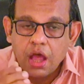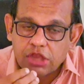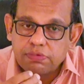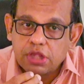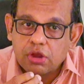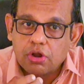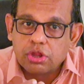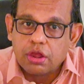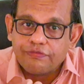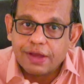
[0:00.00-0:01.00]
Vice versa also,
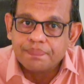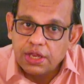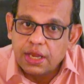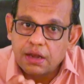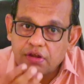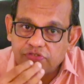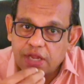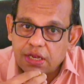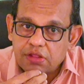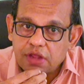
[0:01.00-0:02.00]
if an Indian
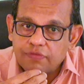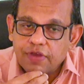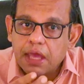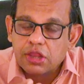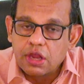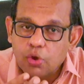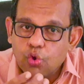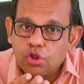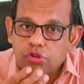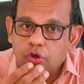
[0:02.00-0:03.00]
resident itself takes a
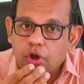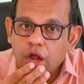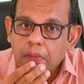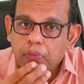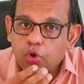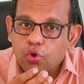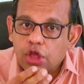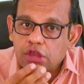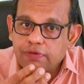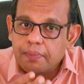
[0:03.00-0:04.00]
loans or
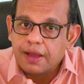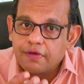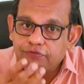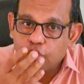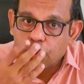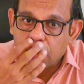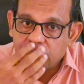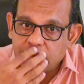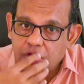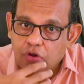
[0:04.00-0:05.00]
borrowings from a foreign
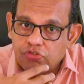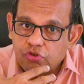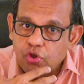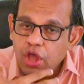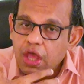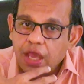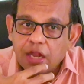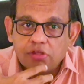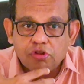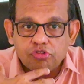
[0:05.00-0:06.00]
resident also,
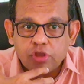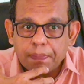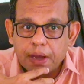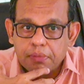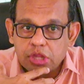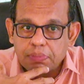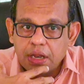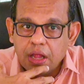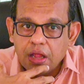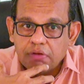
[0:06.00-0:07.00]
it is also a
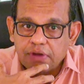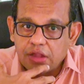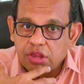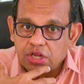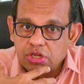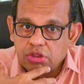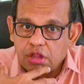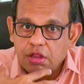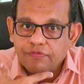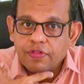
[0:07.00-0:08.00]
permissible transaction
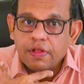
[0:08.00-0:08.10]
itself.